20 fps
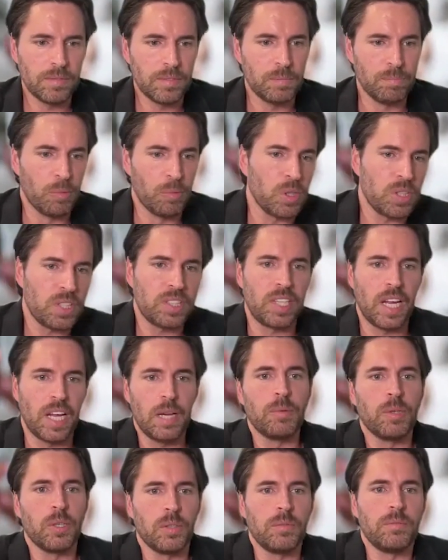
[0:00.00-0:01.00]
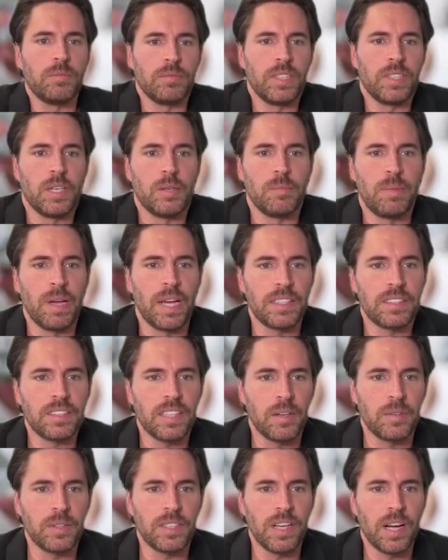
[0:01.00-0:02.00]
more stable banks,
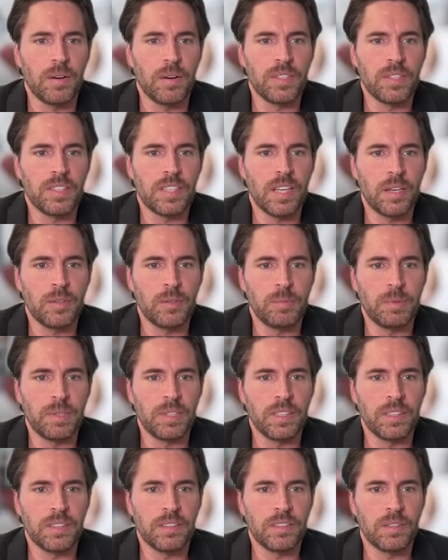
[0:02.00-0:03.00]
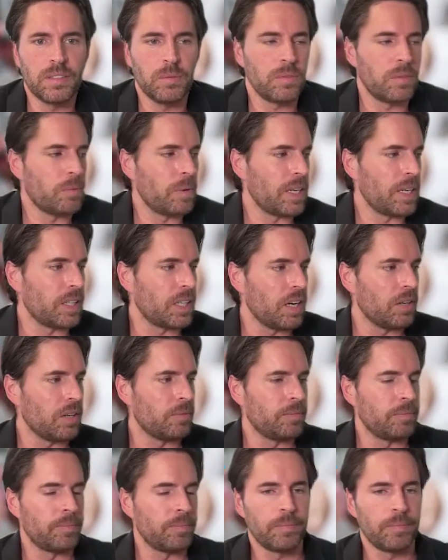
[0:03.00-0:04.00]
I would say would be the way to go.